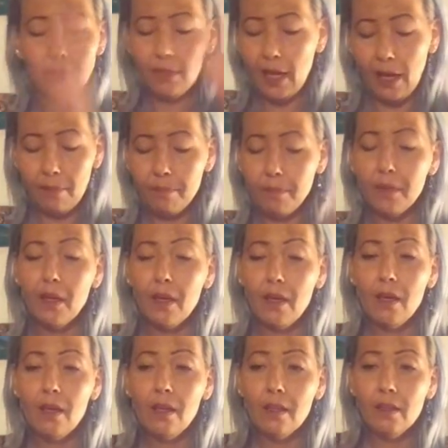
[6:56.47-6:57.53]
yeah,
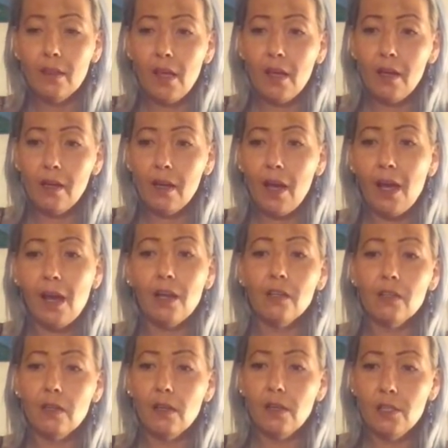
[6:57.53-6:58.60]
then
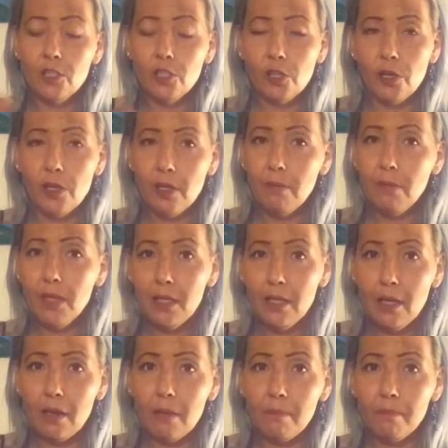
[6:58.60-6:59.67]
I'll join a
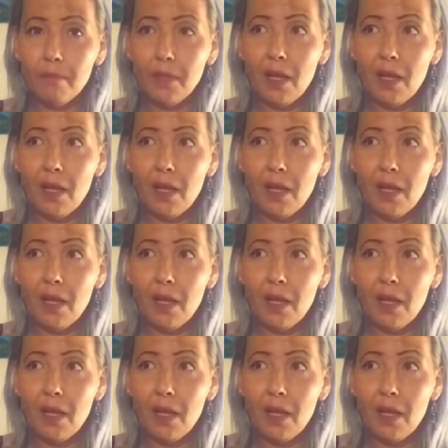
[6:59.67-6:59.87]
meeting.